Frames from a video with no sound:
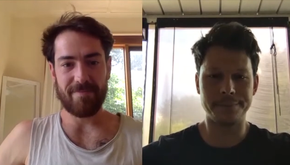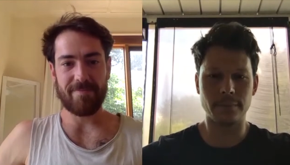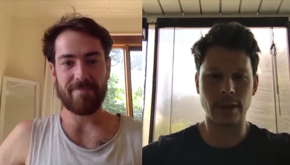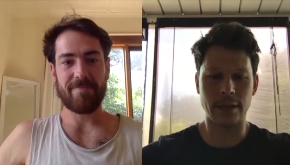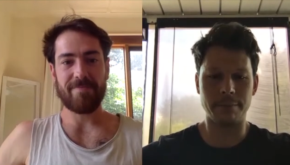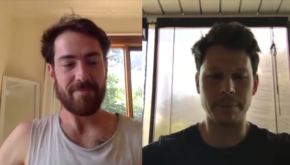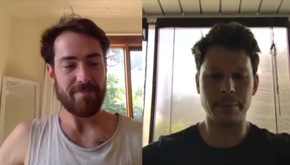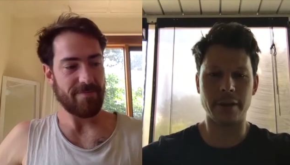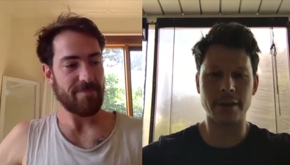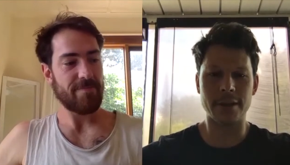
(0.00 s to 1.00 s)
Speaker 1: Uh, my
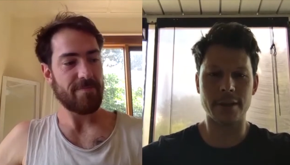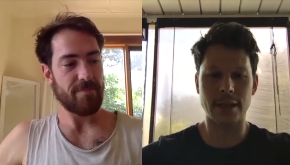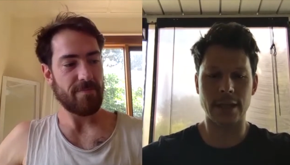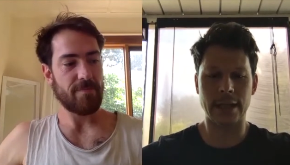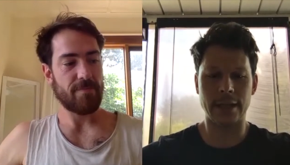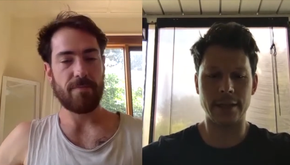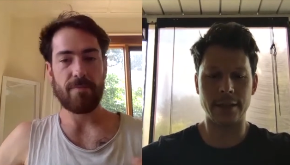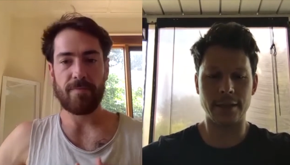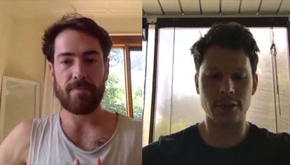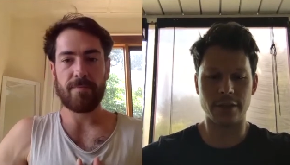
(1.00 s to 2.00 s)
parents are
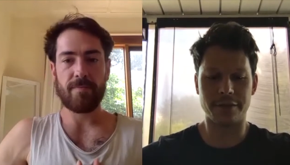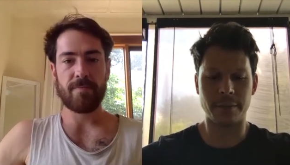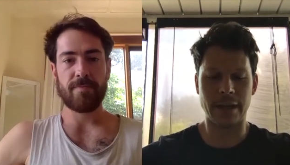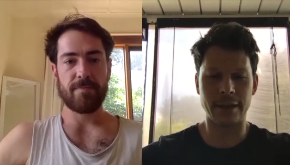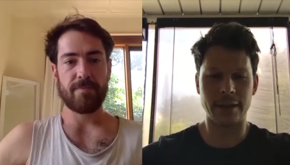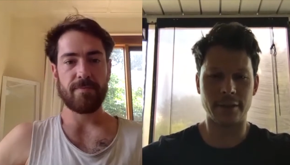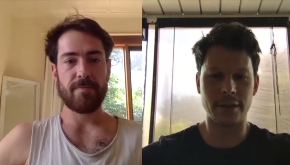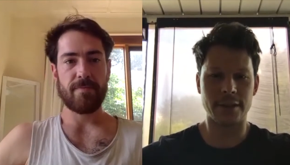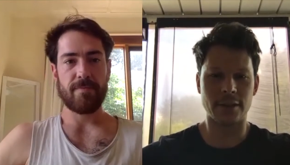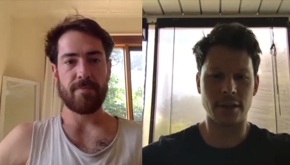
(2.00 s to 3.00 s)
initially from
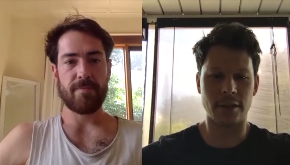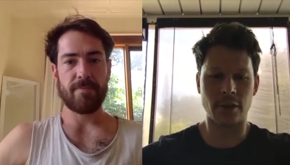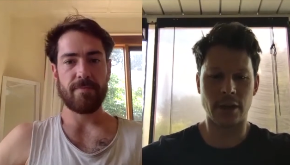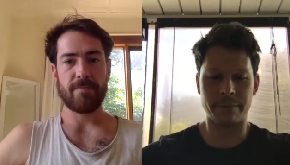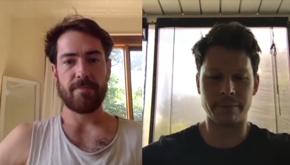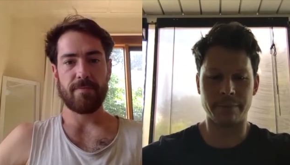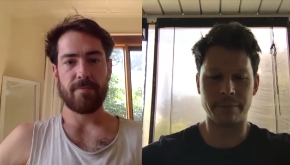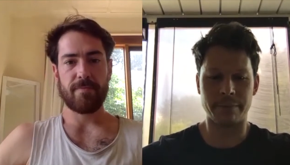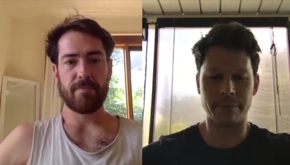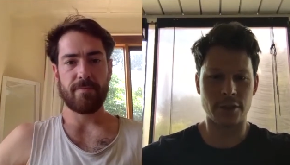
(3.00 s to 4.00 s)
Hungary, so I grew up with two
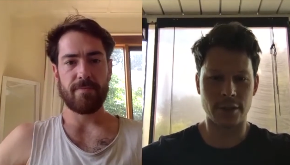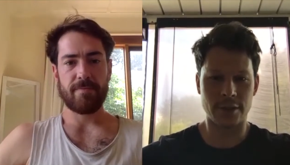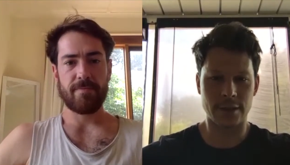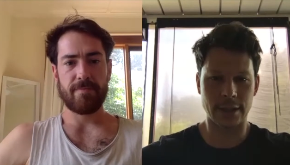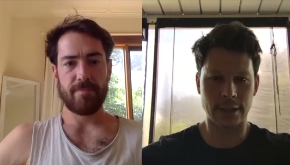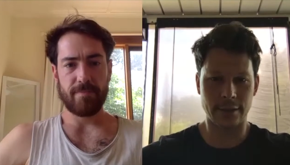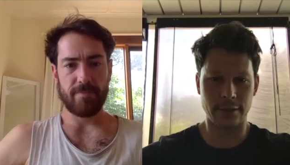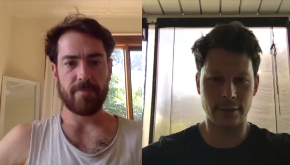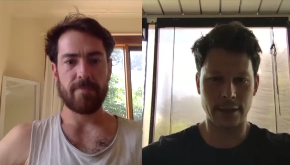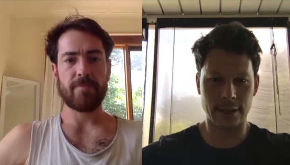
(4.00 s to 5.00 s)
languages,
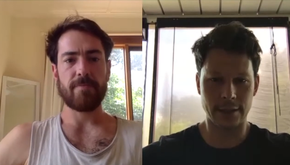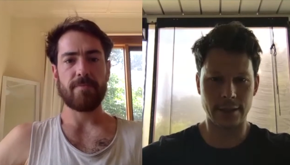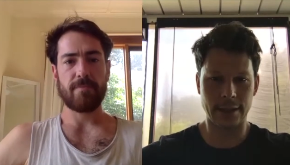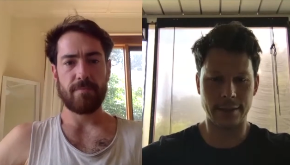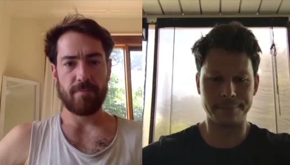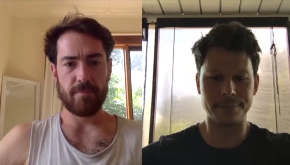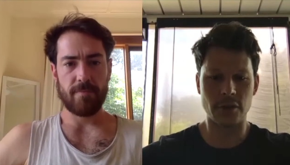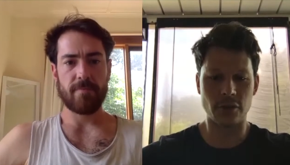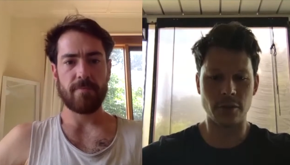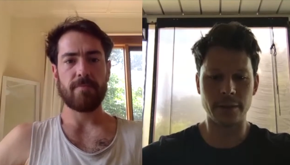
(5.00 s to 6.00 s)
Hungarian and um,
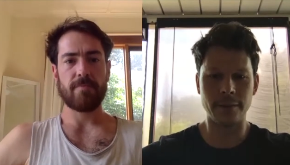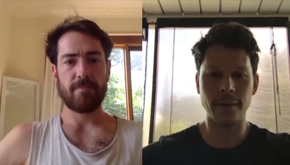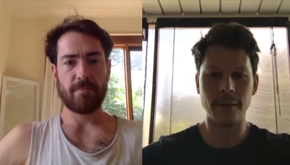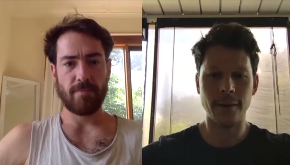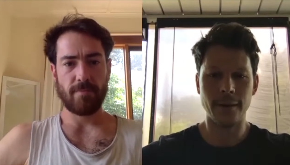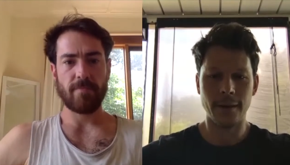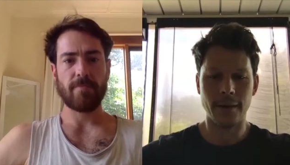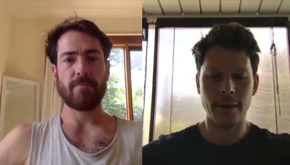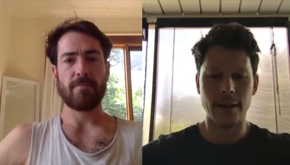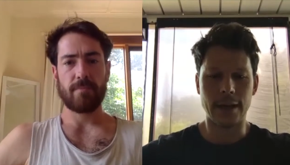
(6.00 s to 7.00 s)
German.
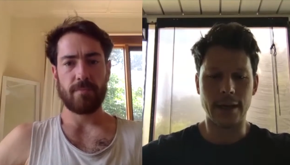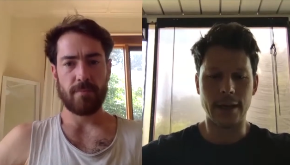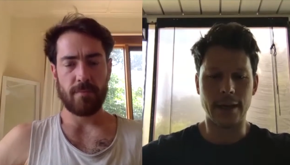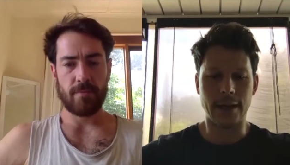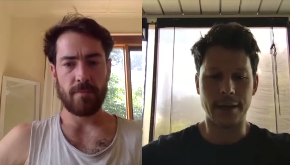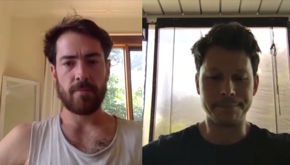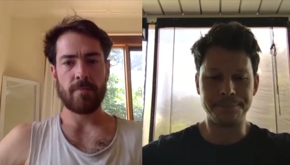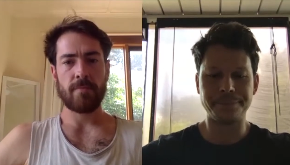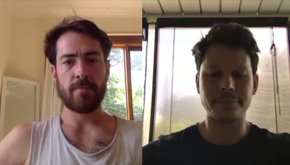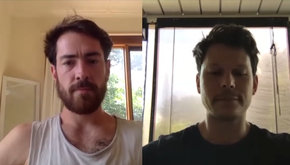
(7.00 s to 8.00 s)
Um,
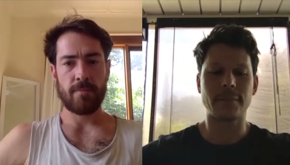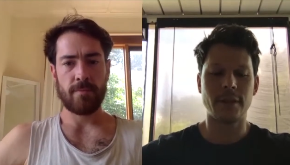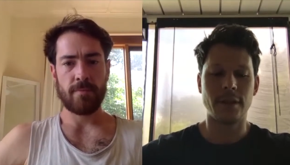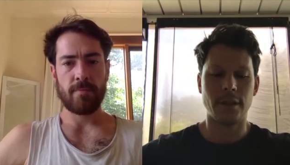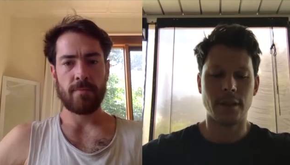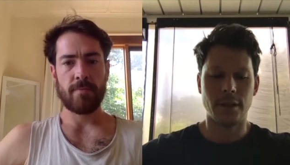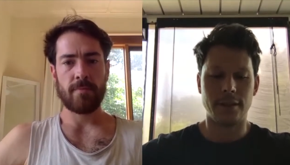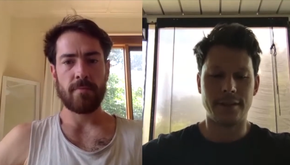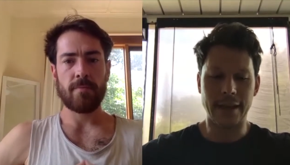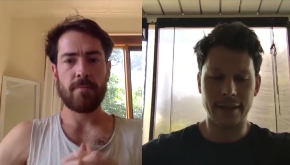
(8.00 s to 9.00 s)

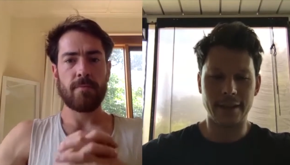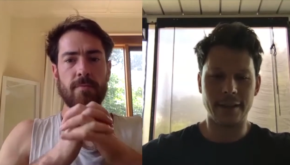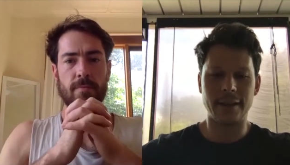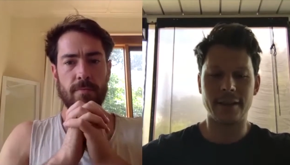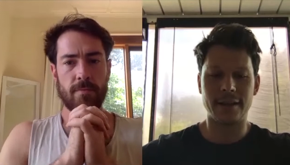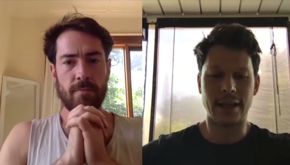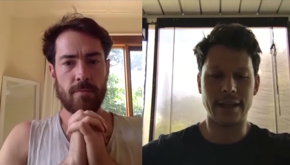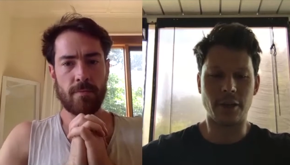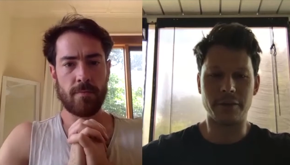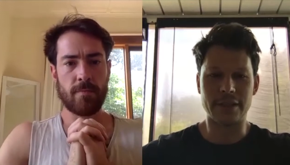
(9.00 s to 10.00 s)
then
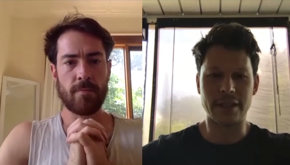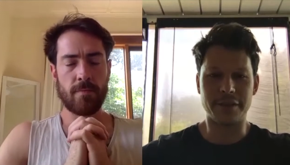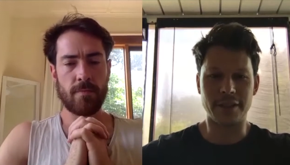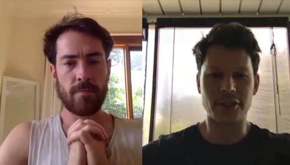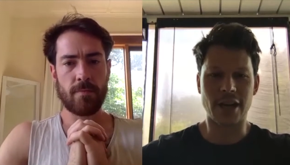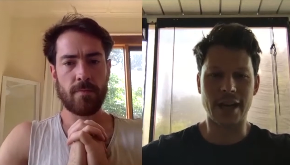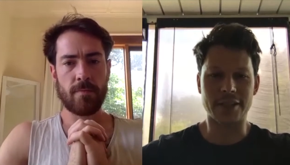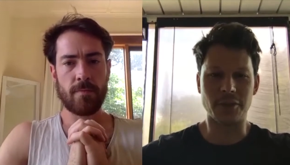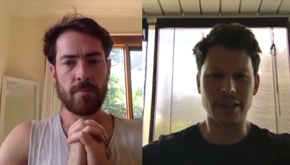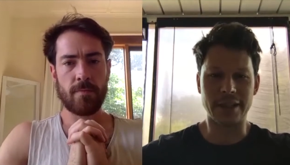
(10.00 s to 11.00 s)
like obviously finished high
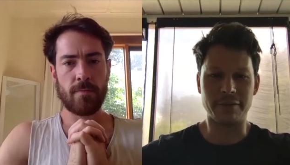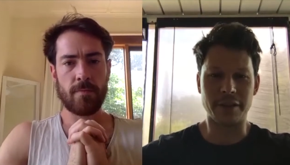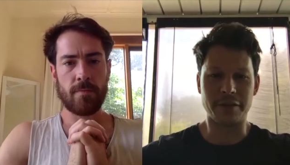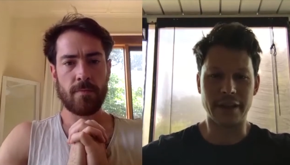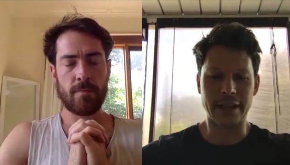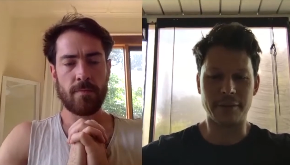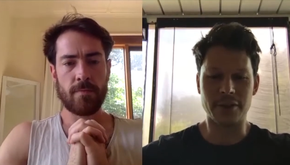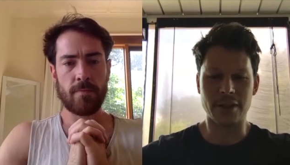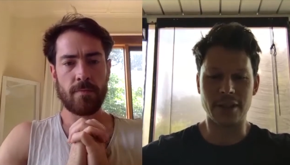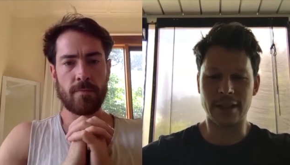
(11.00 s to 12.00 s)
school and everything. I
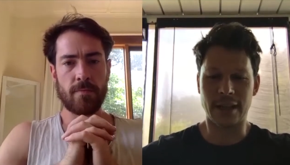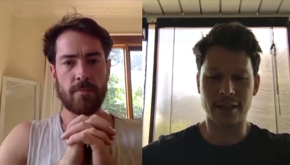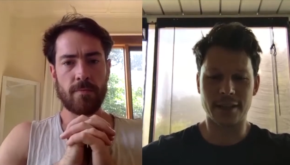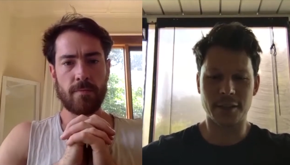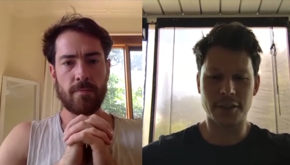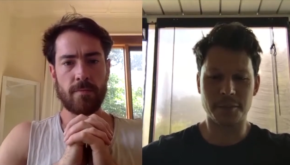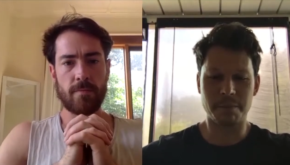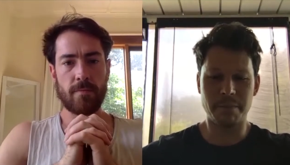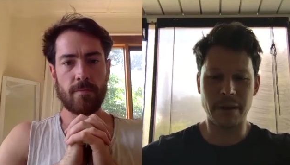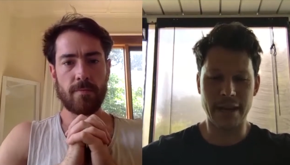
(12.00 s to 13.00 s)
was in a dark
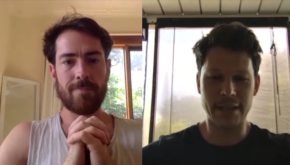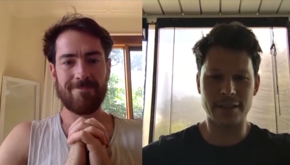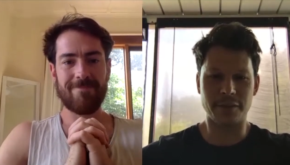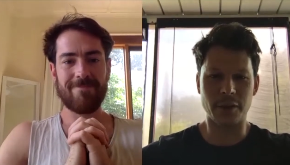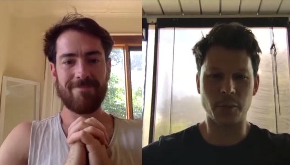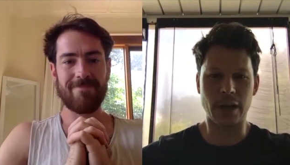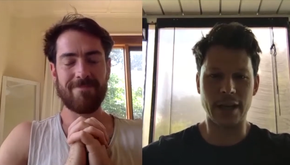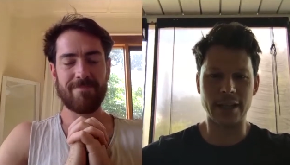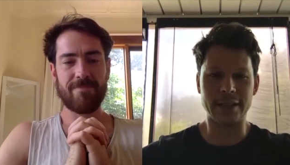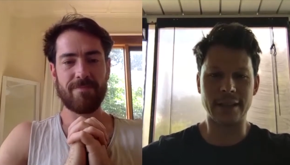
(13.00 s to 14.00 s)
space for a
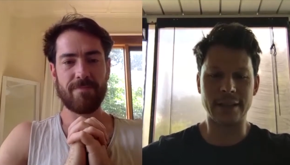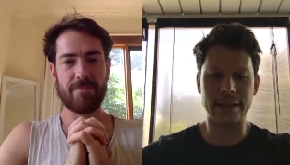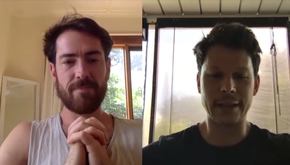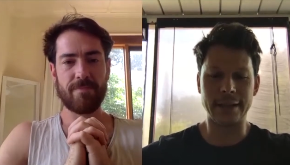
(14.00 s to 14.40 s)
while, and then a, uh, an